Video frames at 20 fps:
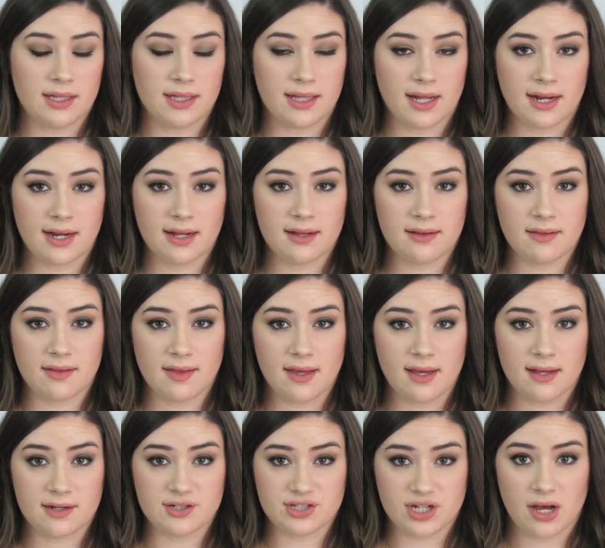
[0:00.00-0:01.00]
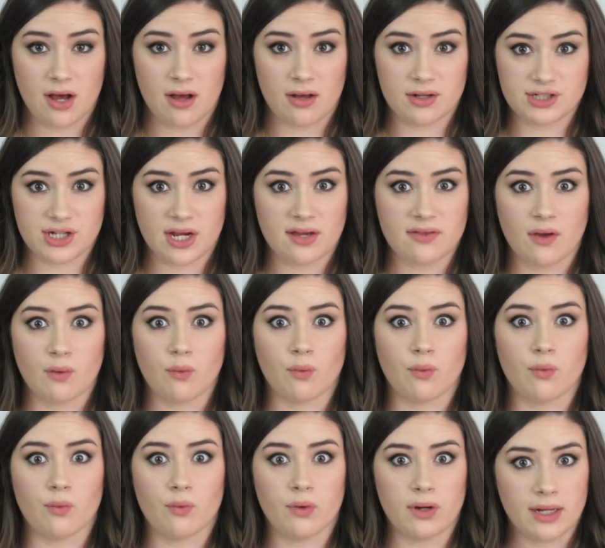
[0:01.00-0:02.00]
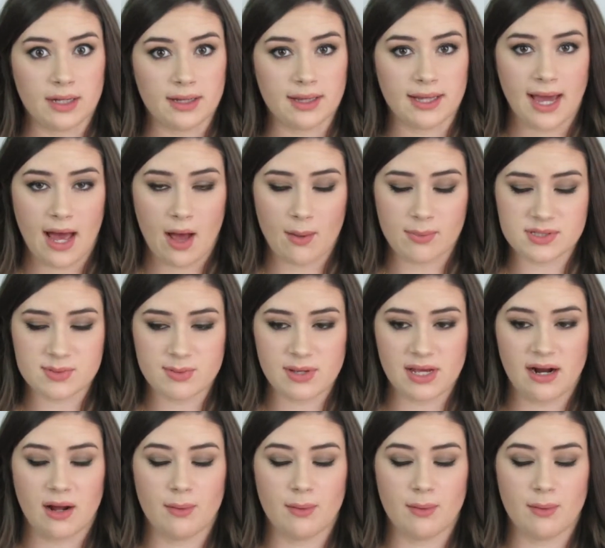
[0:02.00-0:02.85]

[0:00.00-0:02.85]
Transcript: getting the Shakeology I think really helped me.